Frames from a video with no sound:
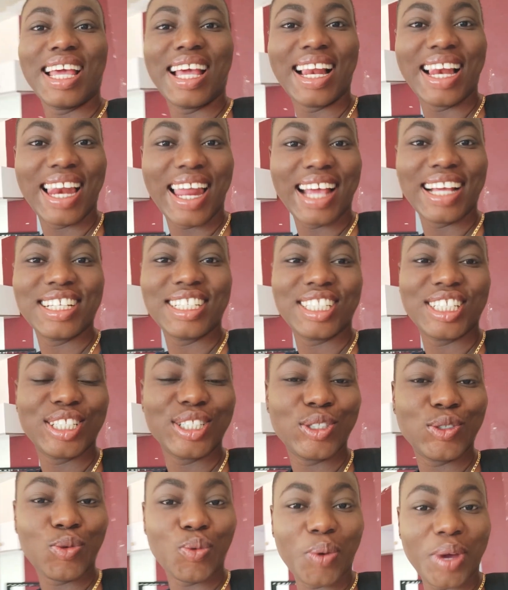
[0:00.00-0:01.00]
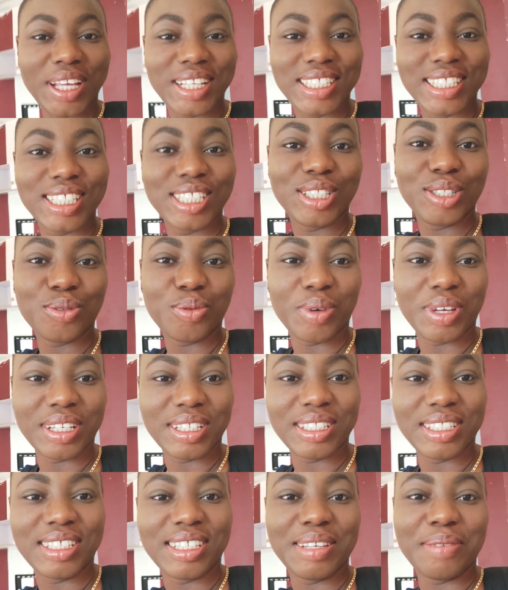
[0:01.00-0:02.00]
Election
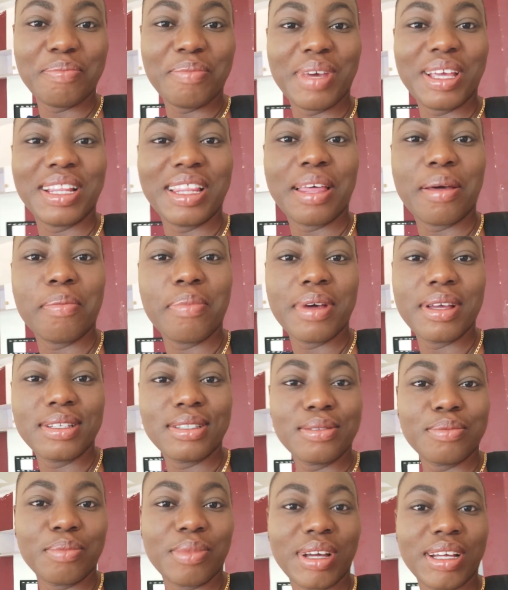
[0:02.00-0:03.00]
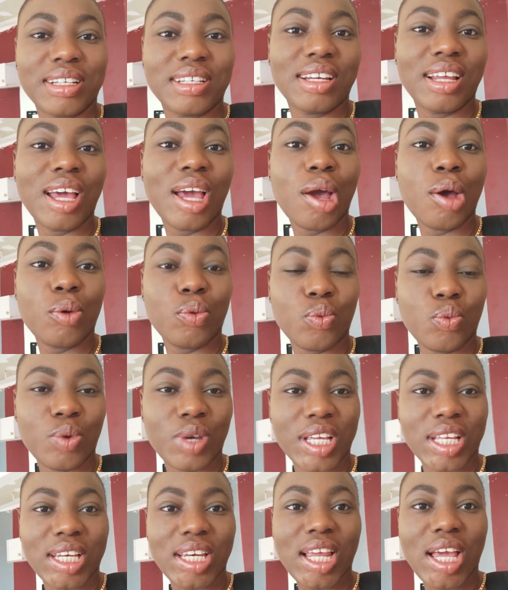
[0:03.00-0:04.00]
2020, may the best man
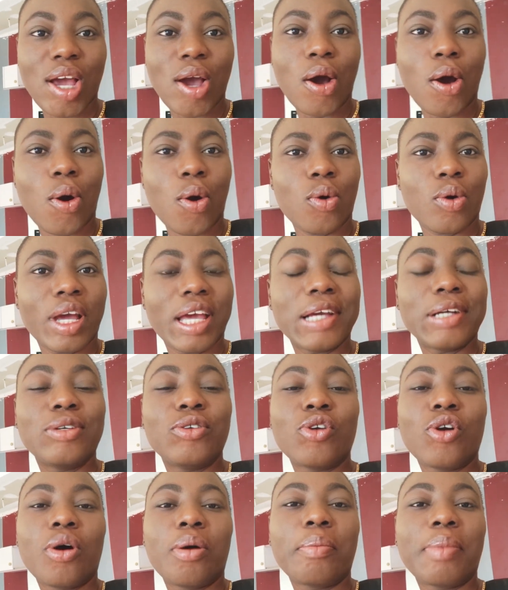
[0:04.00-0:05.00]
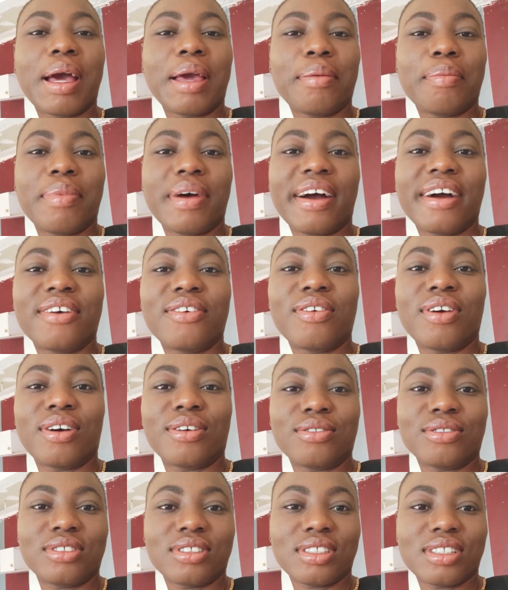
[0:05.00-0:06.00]
win. Oh, ignore my
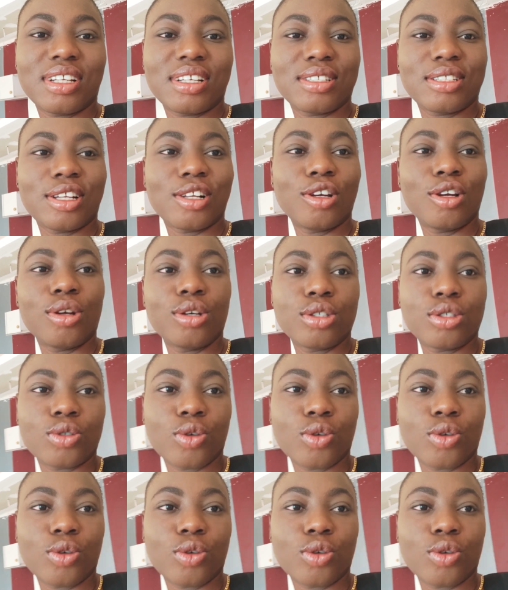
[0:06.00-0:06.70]
background. There's a lot